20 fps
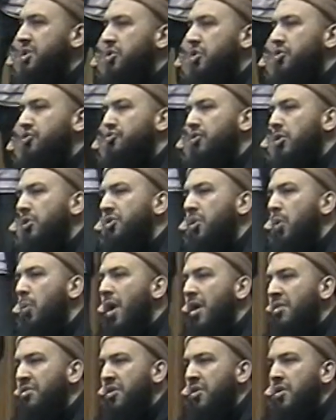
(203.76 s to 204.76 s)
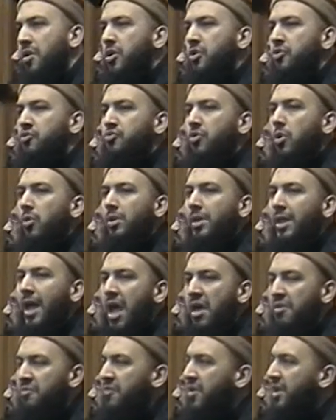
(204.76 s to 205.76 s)
and control the weather and control
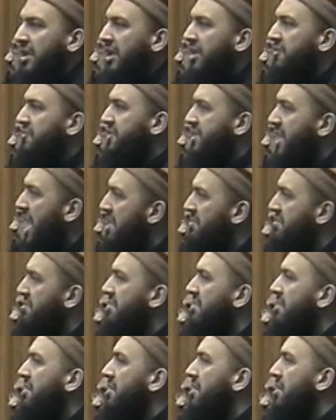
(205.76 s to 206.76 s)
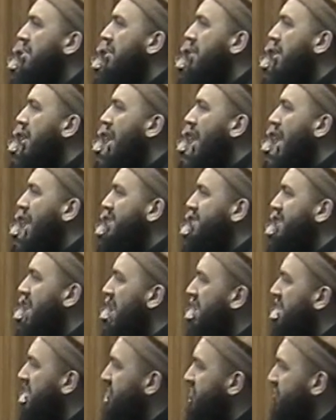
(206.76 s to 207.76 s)
life and give death and
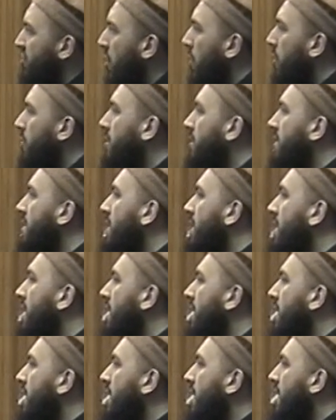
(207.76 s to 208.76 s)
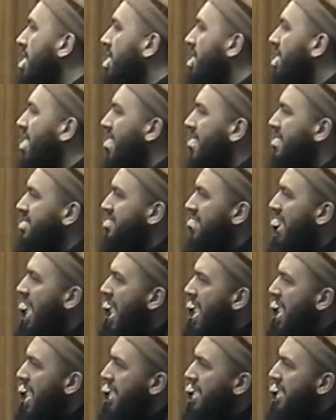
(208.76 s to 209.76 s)
take the soul. The
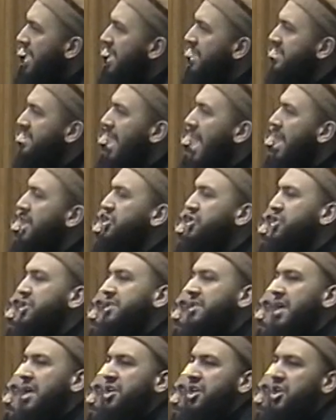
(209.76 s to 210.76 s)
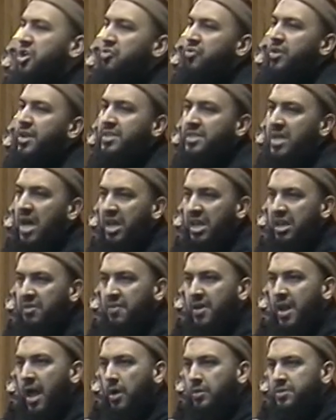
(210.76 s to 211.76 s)
entire year's actions and decrees are
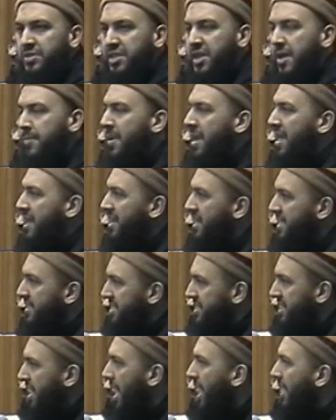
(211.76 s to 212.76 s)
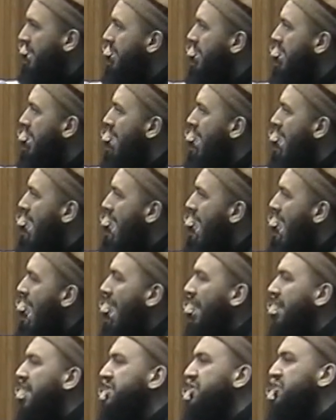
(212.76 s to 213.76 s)
given out to them in this night.
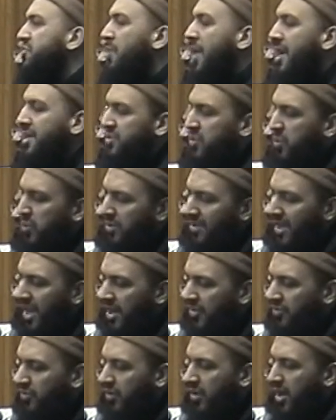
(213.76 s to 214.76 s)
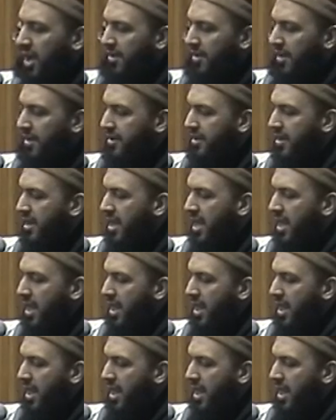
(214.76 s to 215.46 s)
And this is why it's called Laylatul Qadr.